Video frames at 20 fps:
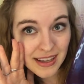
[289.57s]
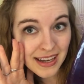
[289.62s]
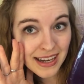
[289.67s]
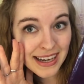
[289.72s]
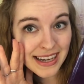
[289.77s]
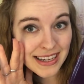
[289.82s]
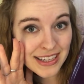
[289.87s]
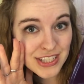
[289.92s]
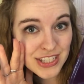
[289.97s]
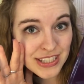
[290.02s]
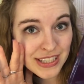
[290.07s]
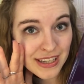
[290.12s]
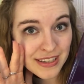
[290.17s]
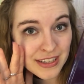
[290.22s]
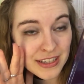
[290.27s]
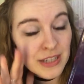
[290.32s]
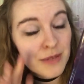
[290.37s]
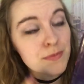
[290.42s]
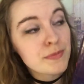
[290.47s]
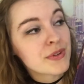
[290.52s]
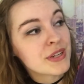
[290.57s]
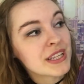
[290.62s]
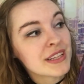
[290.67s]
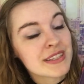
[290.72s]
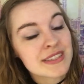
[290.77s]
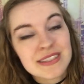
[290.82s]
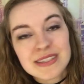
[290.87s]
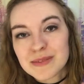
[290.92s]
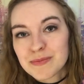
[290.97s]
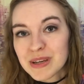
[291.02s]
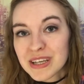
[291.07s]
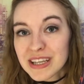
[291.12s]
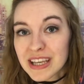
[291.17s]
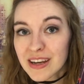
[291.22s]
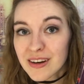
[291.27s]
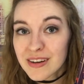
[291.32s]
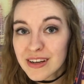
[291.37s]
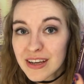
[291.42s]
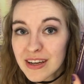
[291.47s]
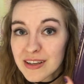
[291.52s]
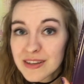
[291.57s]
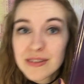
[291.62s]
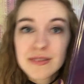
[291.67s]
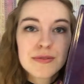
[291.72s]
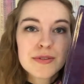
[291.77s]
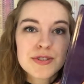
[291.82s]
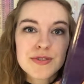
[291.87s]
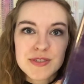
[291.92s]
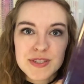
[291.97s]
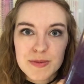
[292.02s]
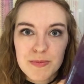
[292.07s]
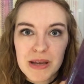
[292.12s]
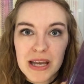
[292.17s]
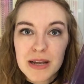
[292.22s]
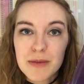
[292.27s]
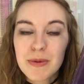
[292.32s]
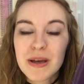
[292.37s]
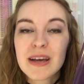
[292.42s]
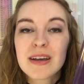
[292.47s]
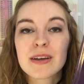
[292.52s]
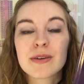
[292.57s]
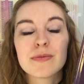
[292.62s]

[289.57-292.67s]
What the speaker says: I actually ended up putting this in my carry-on, which was a backpack,